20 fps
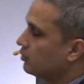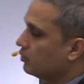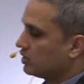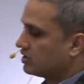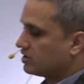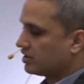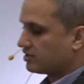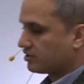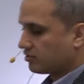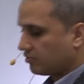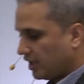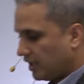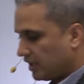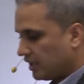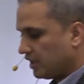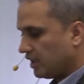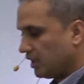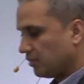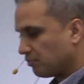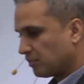which is
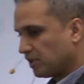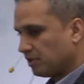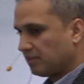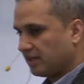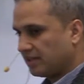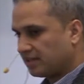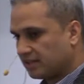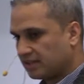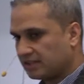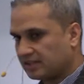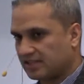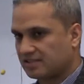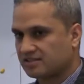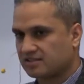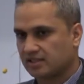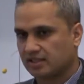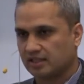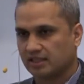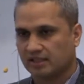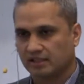ready, implemented,
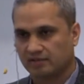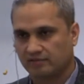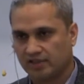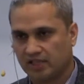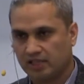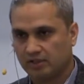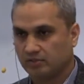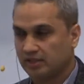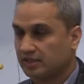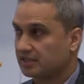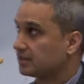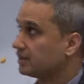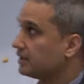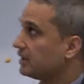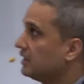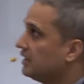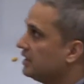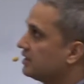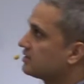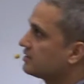tested, and
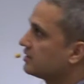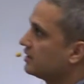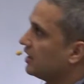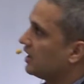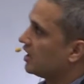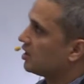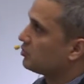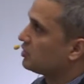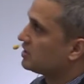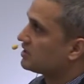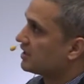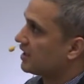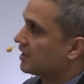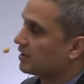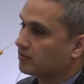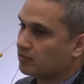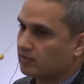evaluated is the IPsec,